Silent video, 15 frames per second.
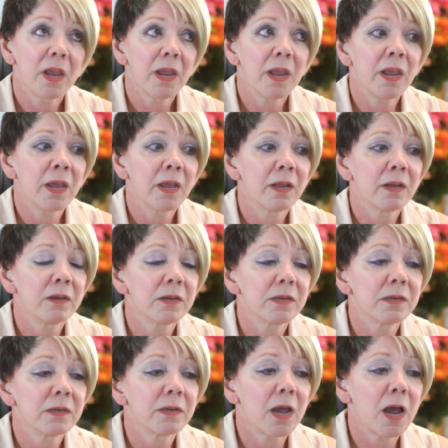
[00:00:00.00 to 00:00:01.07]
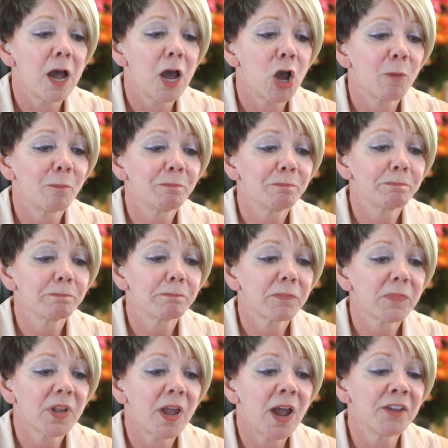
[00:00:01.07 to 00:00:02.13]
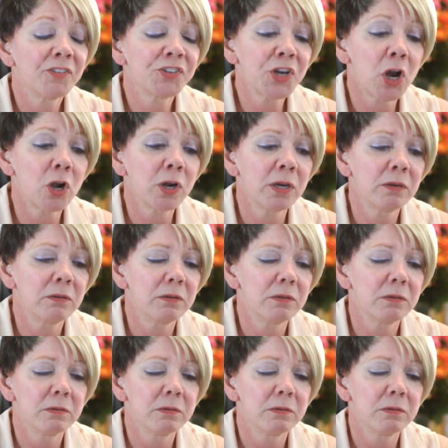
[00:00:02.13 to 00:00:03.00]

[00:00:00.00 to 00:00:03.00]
And I started